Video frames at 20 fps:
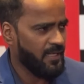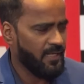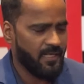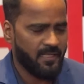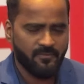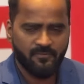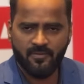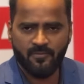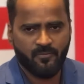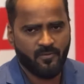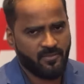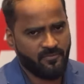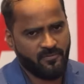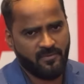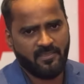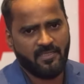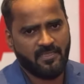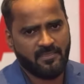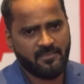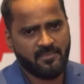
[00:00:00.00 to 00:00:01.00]
and we have got a
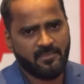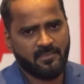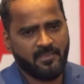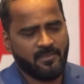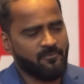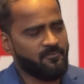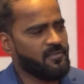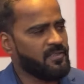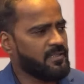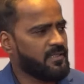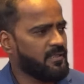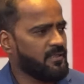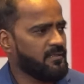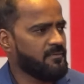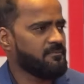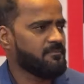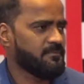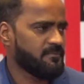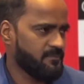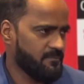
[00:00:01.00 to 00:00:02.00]
fantastic team working
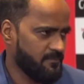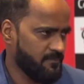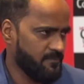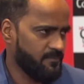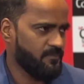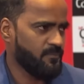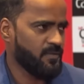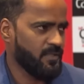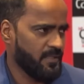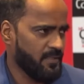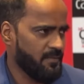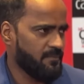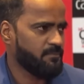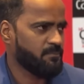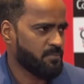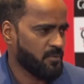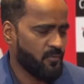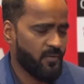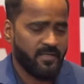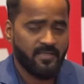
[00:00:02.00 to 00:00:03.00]
there,
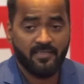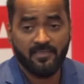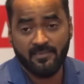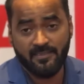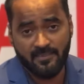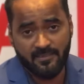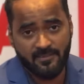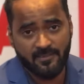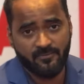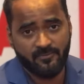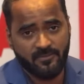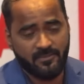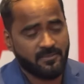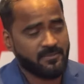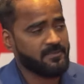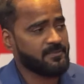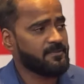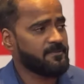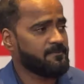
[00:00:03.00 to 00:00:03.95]
providing these services.